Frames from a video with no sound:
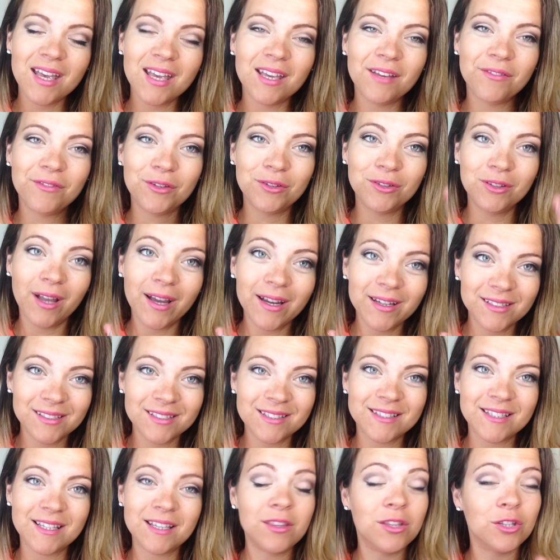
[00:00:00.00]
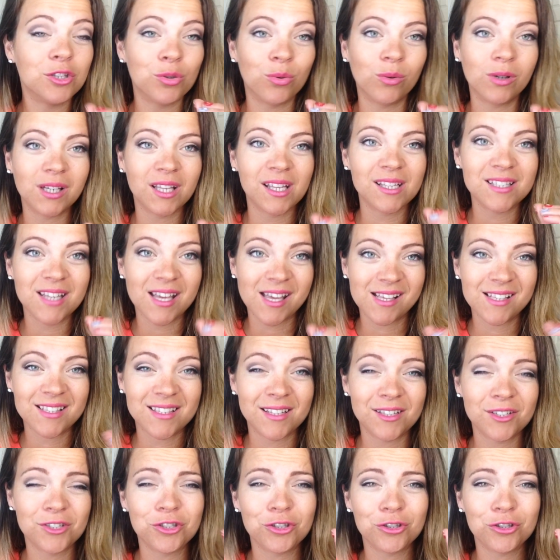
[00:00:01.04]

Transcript: If you'd like to see the 20 takes that it